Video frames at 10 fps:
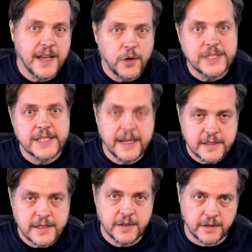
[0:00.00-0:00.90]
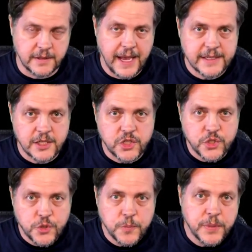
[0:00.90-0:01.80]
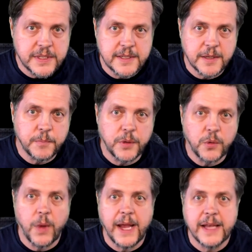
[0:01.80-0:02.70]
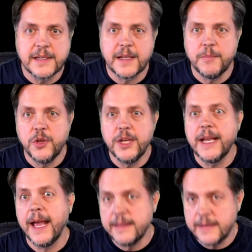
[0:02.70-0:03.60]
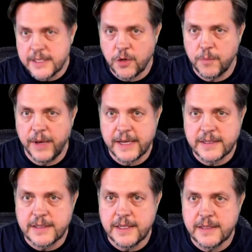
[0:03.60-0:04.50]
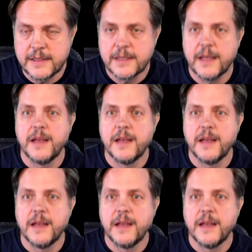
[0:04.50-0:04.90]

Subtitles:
Sentinel as a super simple way to communicate these complexities